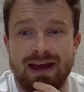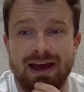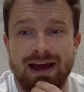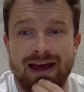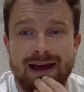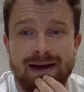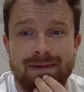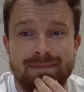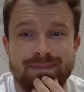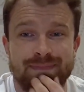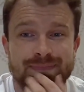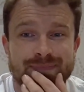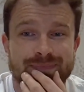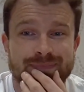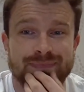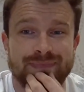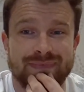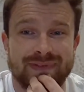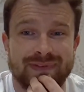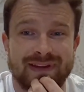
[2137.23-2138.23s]
Do
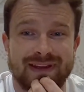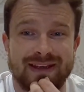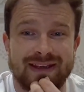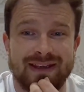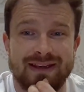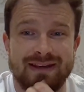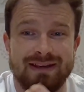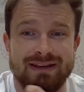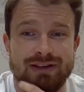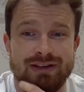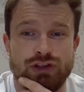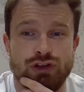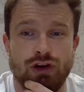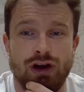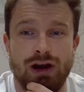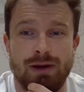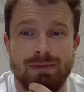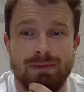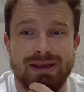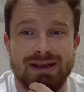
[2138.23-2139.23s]

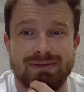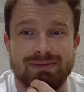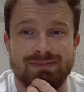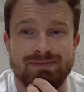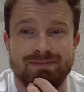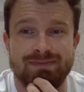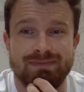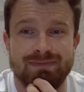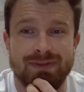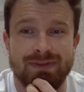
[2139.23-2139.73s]
you know what I mean?